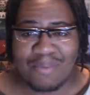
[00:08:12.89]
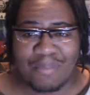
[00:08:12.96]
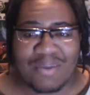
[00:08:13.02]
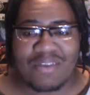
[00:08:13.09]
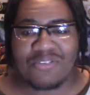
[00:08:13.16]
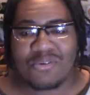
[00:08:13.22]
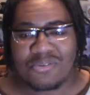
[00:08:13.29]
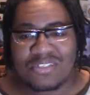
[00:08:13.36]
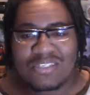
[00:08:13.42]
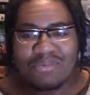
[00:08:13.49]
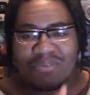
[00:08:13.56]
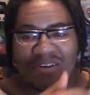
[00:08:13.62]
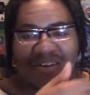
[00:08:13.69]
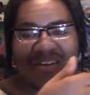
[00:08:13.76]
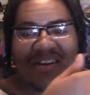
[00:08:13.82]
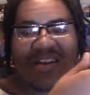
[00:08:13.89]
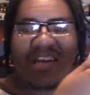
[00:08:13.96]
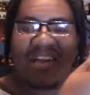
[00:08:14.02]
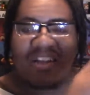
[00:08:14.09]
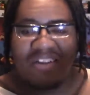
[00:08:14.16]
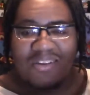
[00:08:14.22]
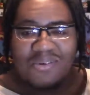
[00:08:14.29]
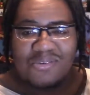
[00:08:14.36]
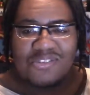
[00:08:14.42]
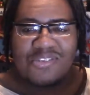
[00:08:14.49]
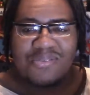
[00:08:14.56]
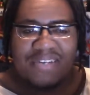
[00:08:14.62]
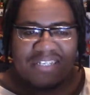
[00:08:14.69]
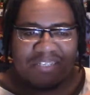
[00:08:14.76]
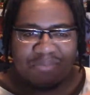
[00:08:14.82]
I mean, of course, there were load
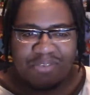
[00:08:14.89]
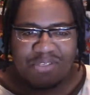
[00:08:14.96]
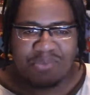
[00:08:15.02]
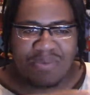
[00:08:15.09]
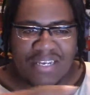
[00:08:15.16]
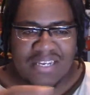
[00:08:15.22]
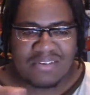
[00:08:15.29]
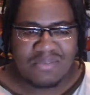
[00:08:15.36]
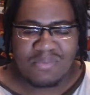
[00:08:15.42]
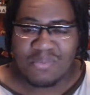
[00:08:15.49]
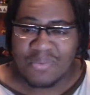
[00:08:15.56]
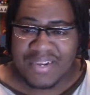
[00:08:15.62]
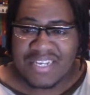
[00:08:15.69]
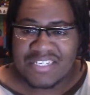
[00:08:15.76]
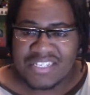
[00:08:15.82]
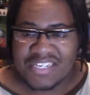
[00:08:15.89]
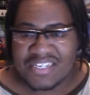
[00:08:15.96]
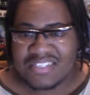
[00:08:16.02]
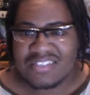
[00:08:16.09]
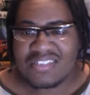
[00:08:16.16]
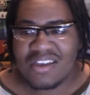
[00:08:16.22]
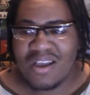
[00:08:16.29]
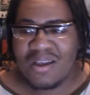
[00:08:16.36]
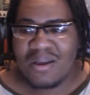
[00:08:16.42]
screens in between regions,